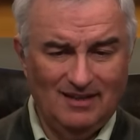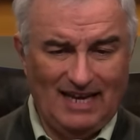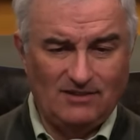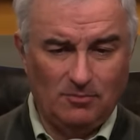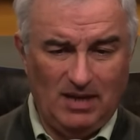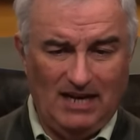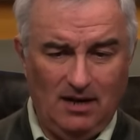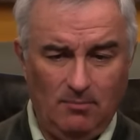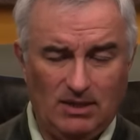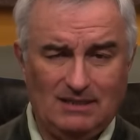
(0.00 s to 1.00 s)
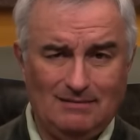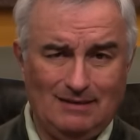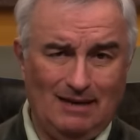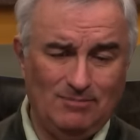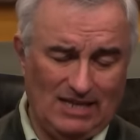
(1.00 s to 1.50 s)
Thanks for being here, but
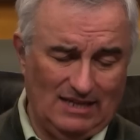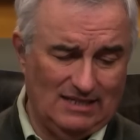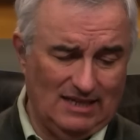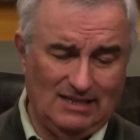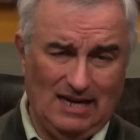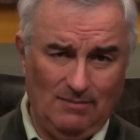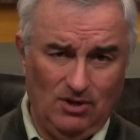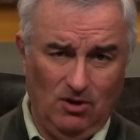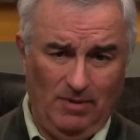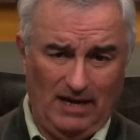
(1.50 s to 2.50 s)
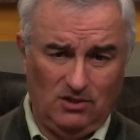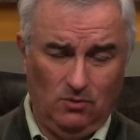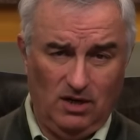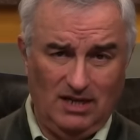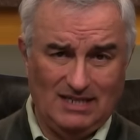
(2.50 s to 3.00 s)
I'm sad to say, time to go back to
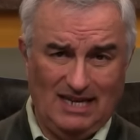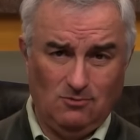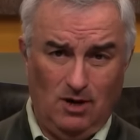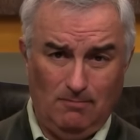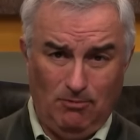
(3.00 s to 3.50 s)
work, because guess what?